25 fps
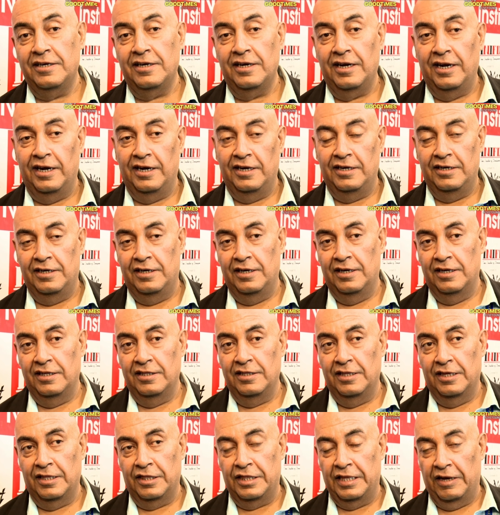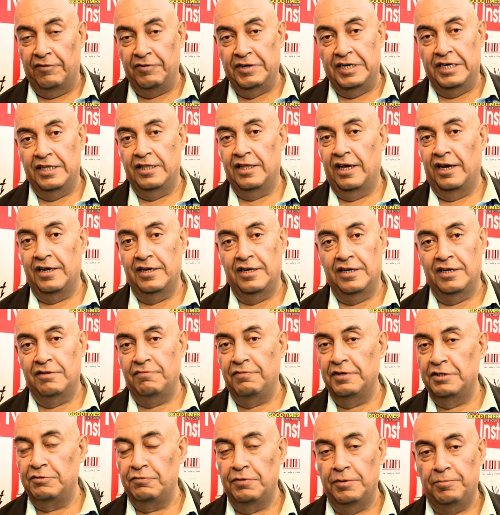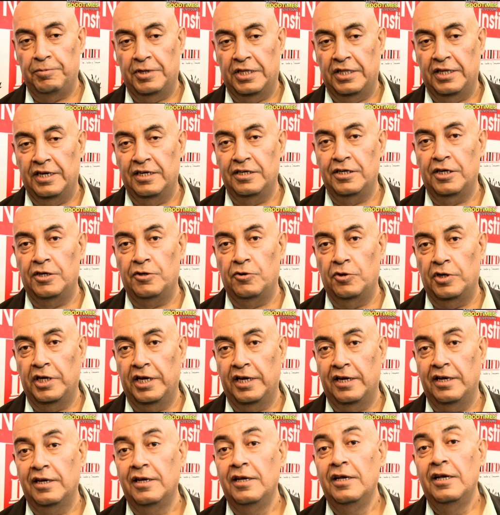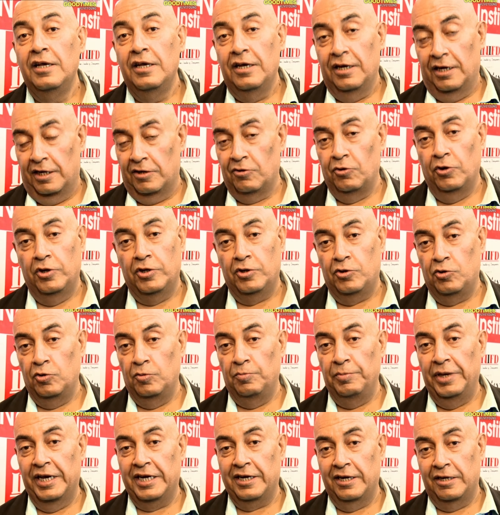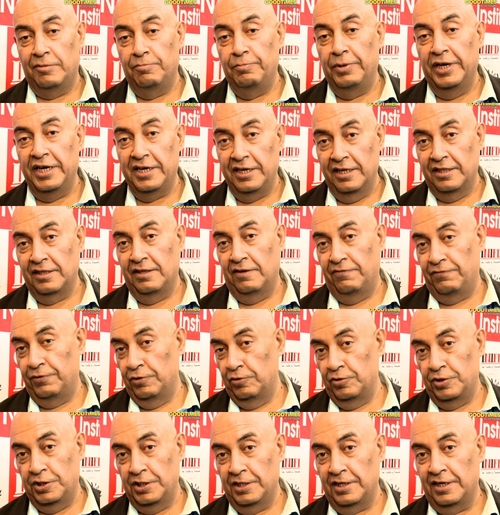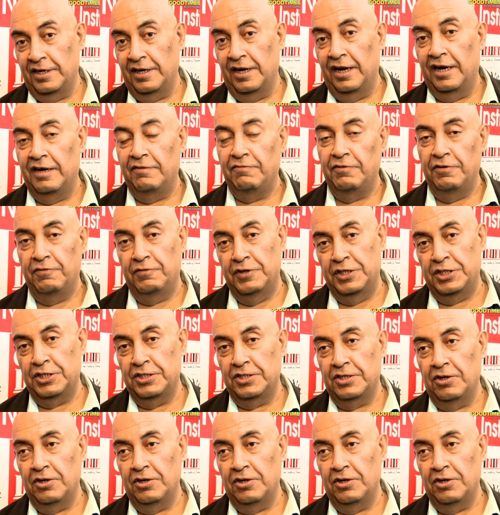and the 7 designers which we presented today are going to make it big in the future, and we wish